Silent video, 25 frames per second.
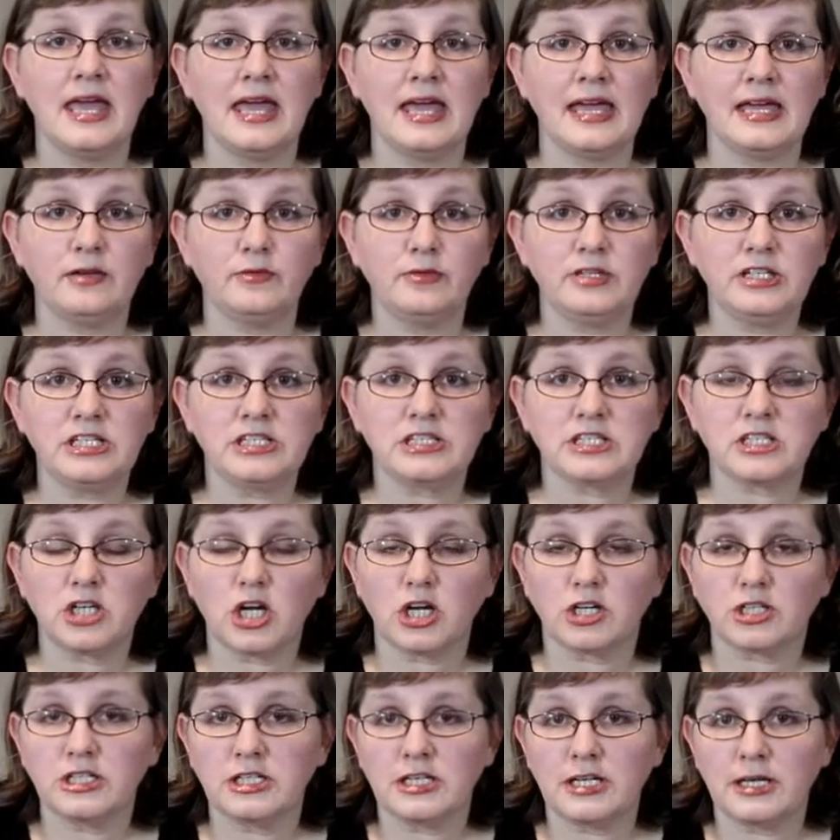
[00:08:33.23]
And we just
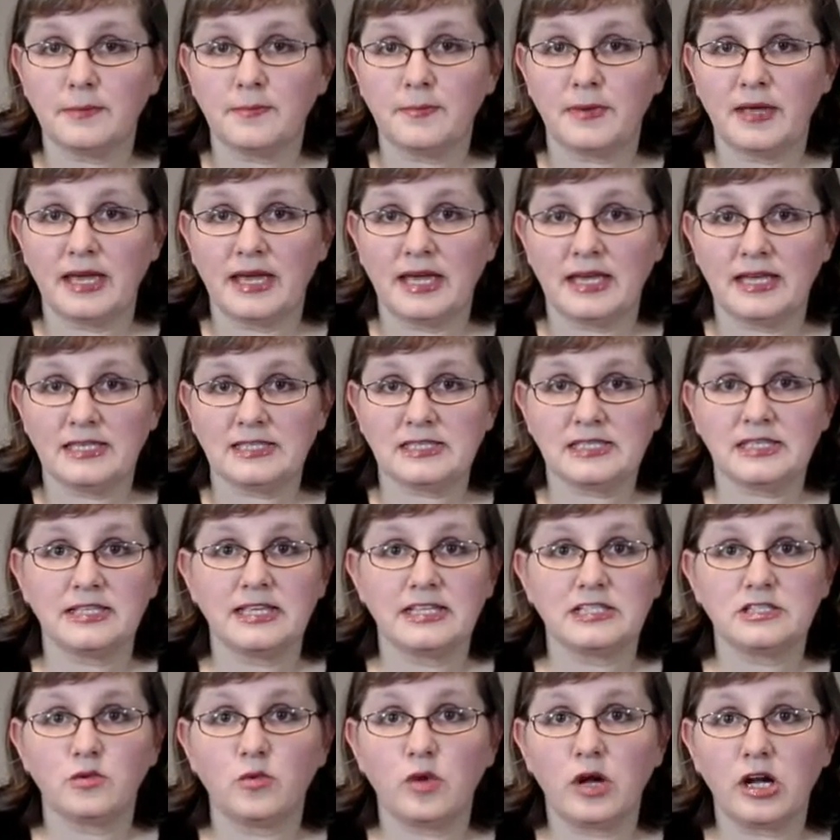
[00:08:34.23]
chalked it up as,
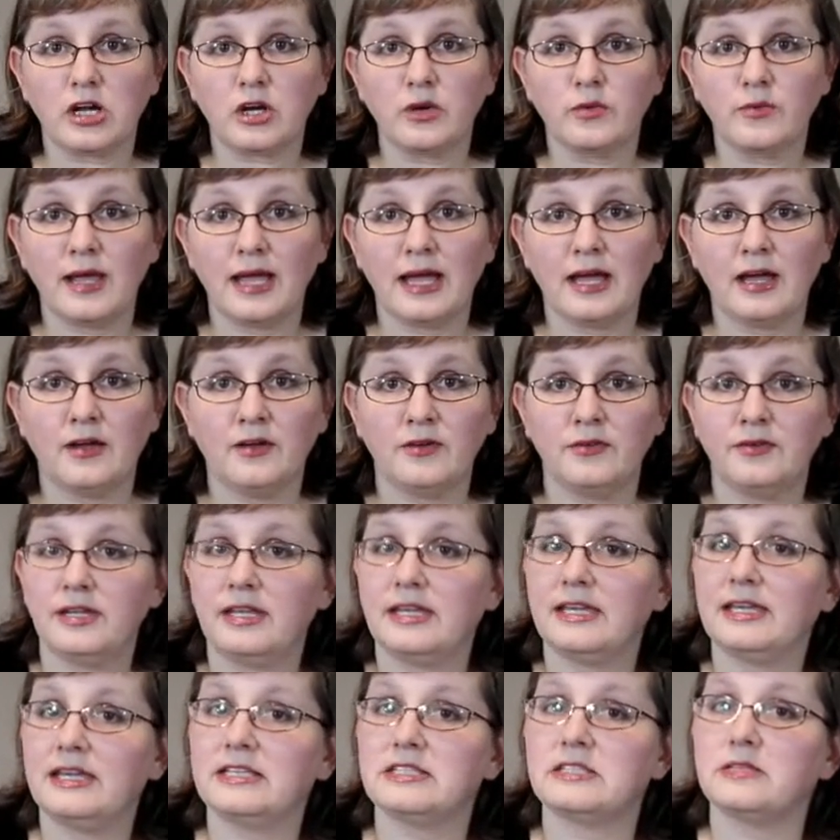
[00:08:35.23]
let's walk around
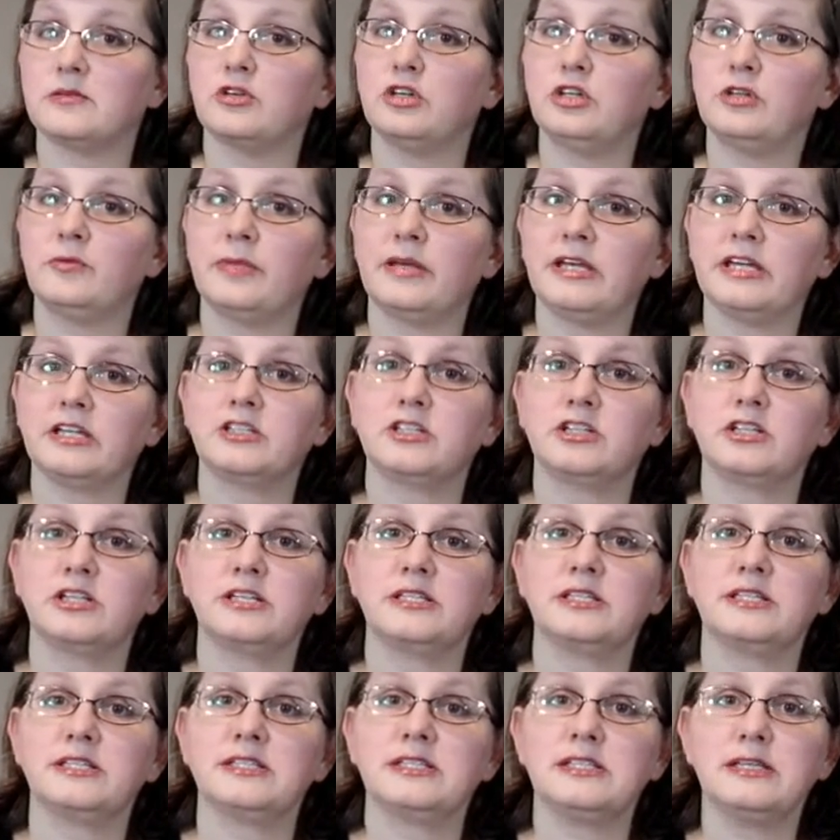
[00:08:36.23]
and get some good
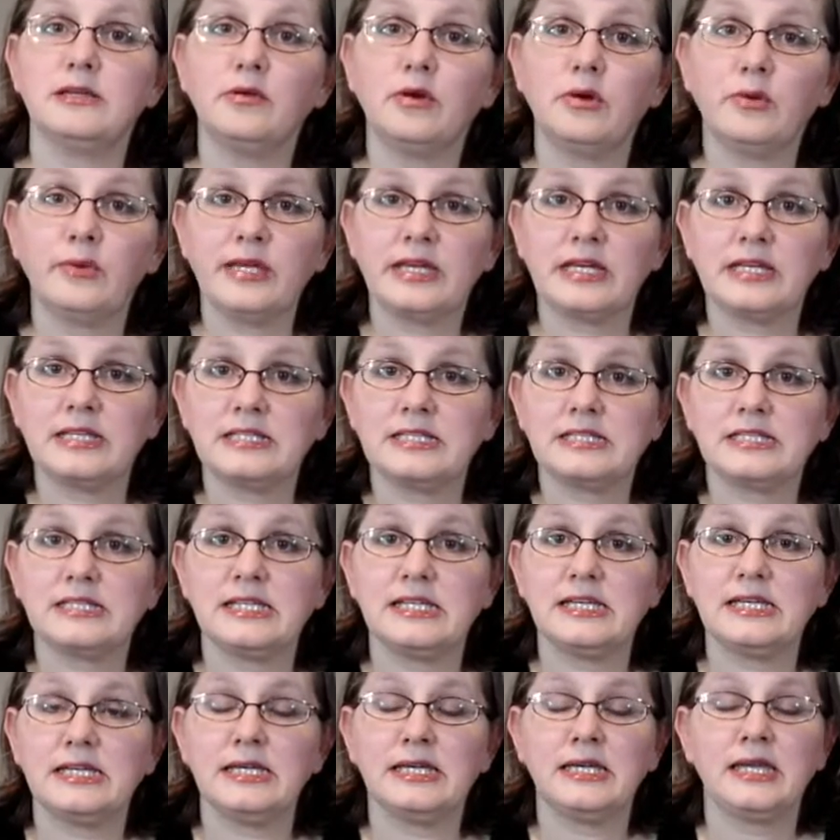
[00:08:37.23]
pictures and see what we can
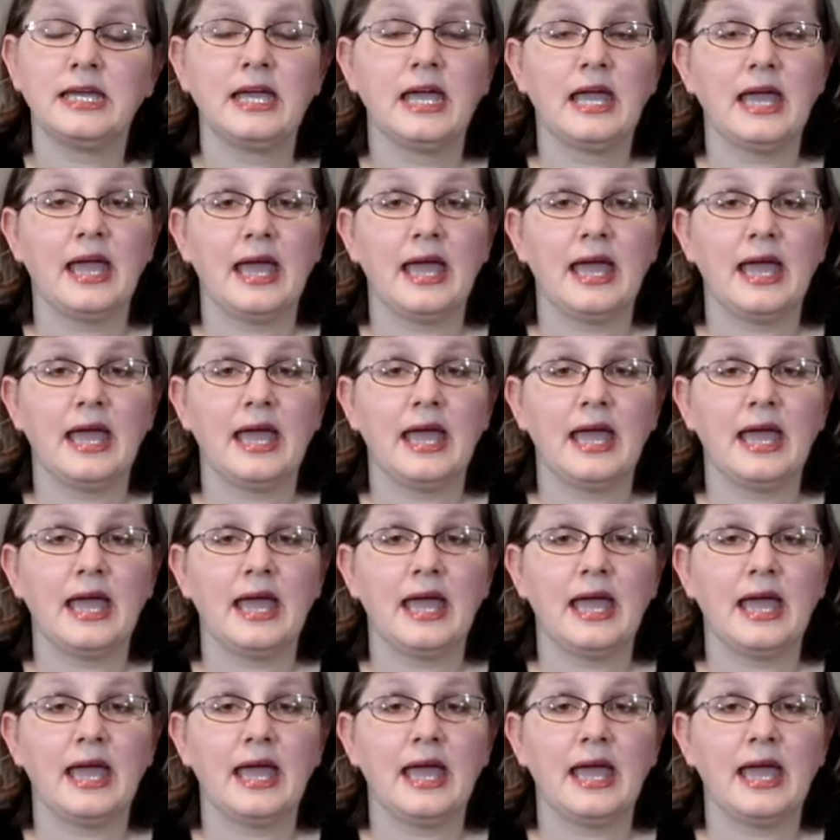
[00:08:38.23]
see,